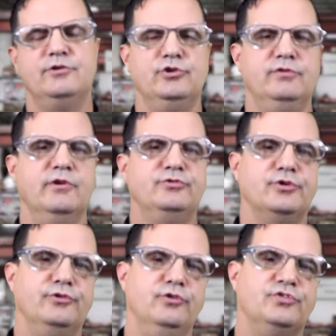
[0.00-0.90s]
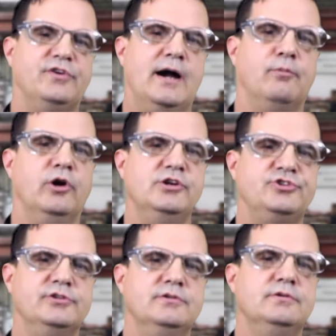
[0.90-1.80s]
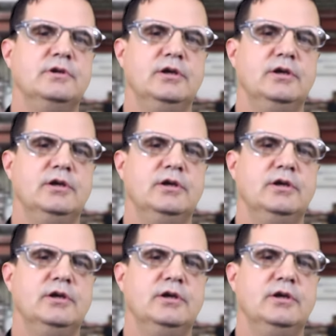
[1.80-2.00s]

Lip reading: and you've introduced vibration.